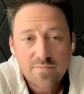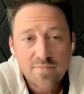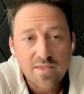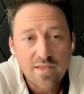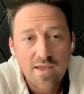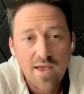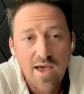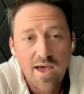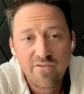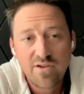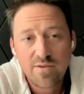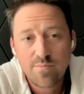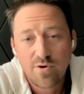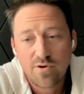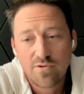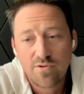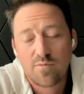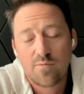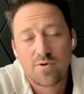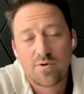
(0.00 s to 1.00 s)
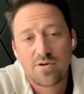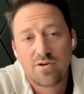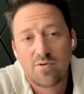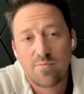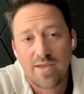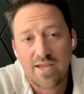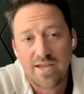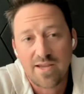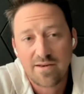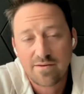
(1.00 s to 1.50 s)
Having both on one
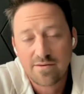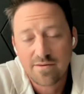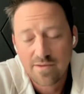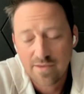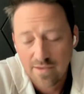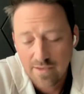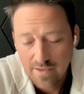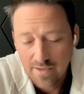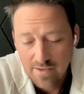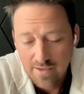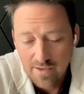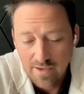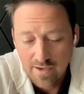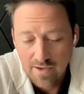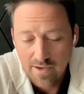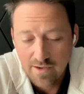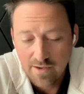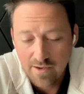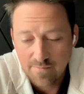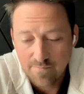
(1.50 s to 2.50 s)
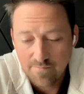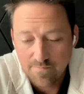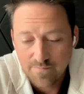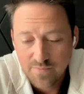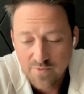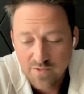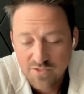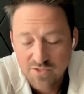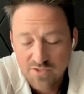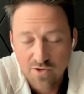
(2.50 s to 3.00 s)
domain.
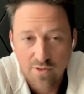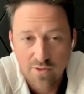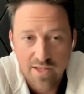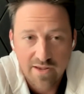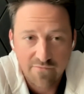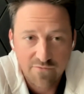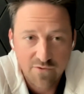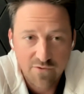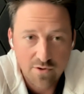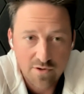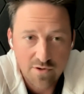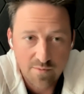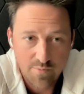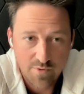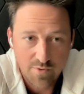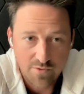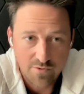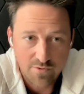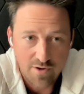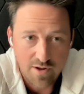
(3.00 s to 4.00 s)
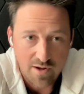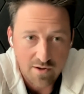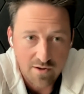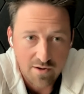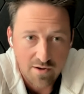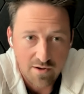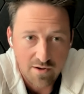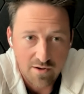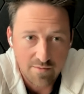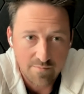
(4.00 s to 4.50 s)
So like if you go to
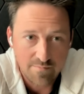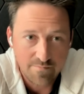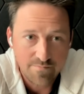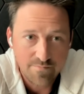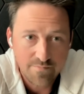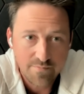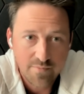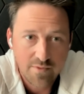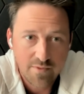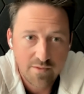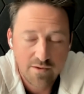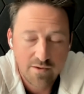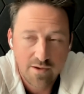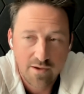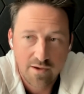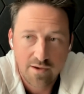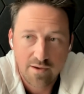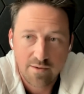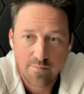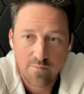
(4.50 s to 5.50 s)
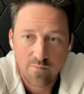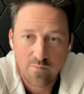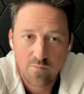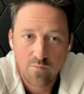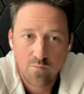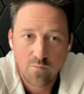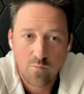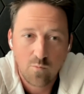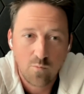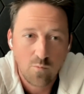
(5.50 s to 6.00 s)
bildr.com,
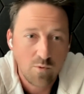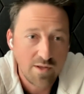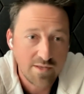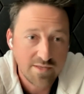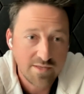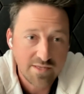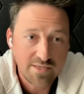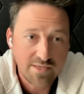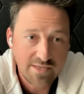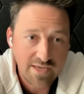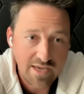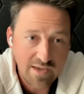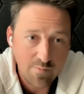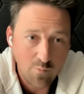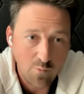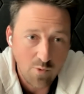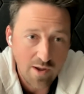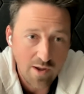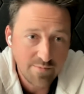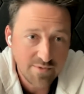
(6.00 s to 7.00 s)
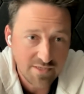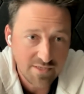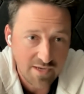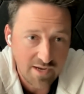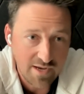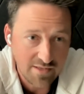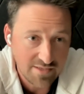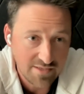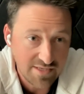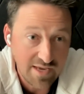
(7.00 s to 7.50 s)
it's the same
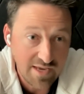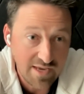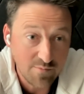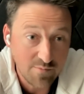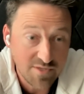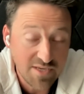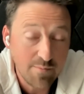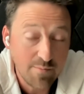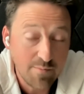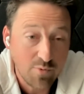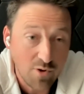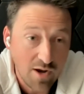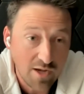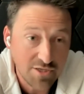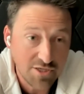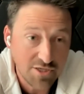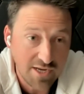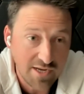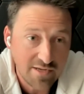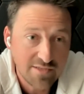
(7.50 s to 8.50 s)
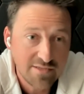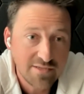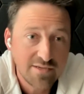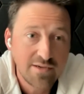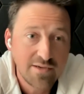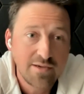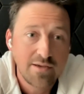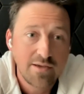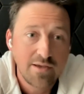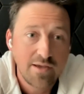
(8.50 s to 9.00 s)
website, same project
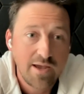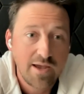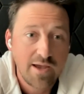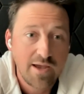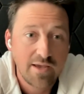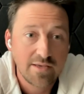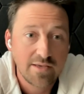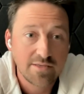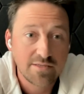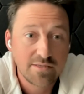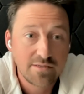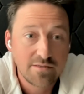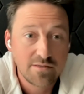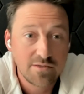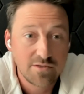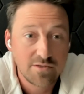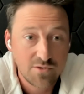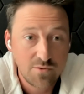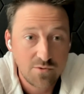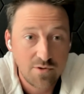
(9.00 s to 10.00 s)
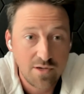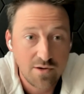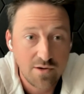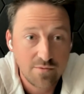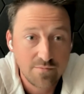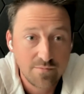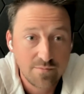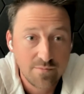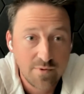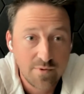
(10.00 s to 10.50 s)
as the
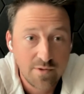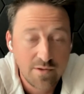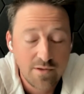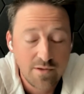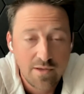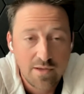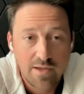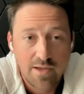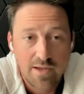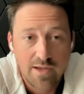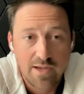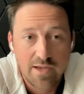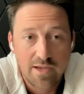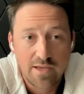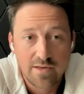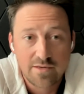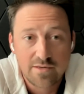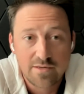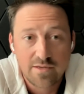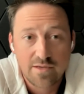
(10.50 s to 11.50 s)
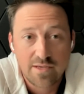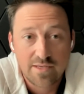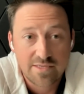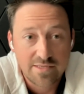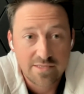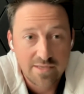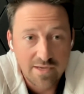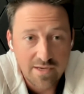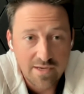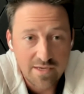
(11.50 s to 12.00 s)
studio. And it's
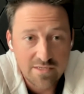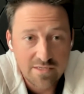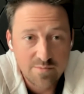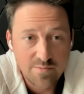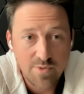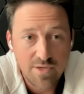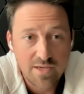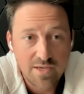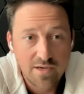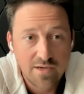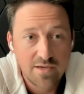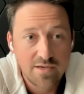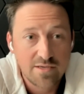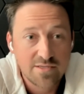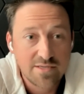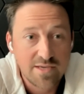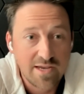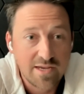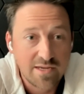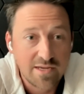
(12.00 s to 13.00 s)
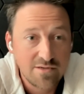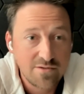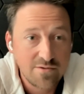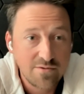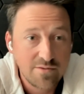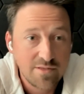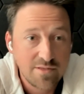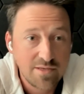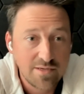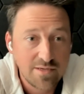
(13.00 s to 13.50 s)
nice because I can do
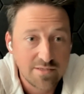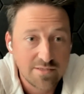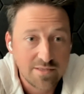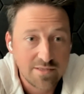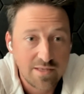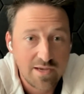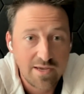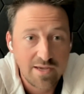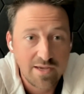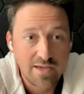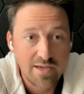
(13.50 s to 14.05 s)
things like